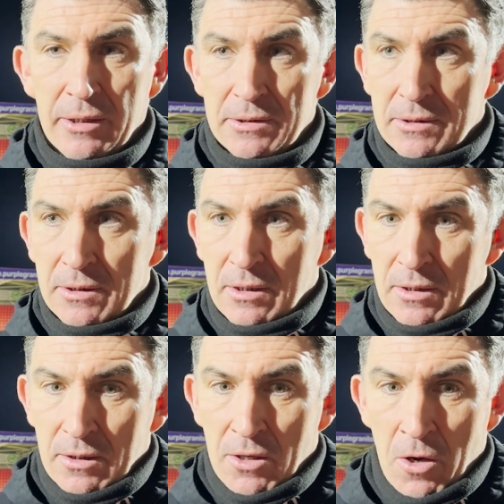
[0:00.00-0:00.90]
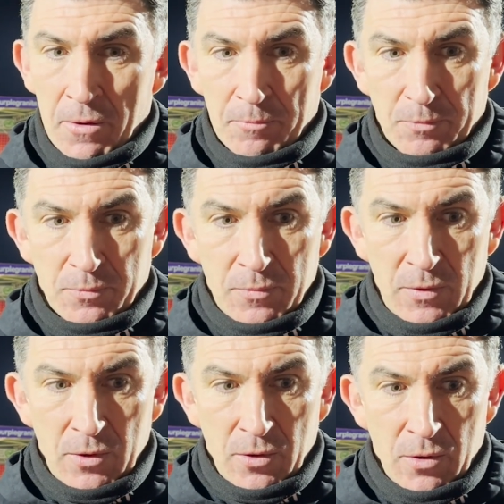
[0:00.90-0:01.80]
And,
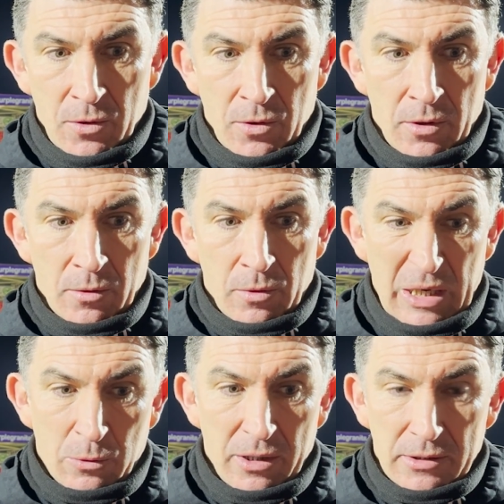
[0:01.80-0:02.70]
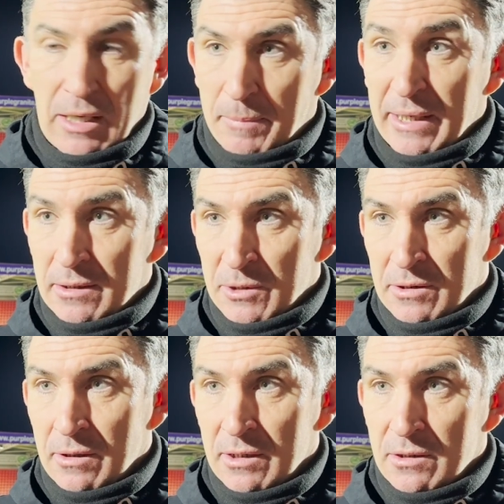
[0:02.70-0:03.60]
you know, a well-worked set piece, which
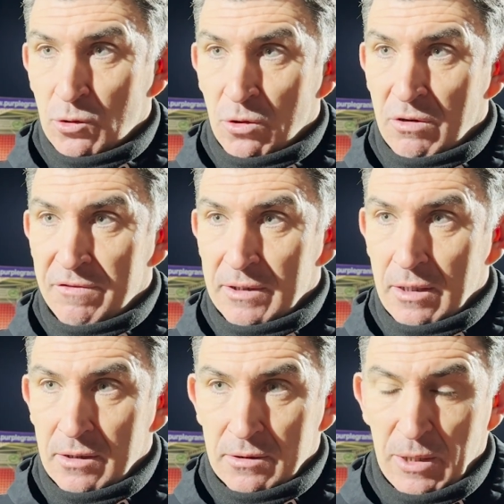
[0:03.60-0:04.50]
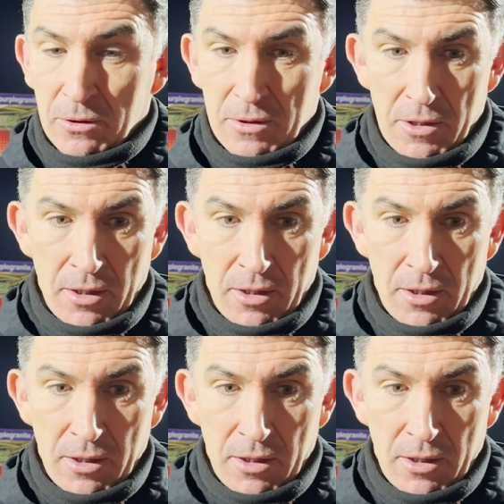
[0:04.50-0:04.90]
is nice to score off as well,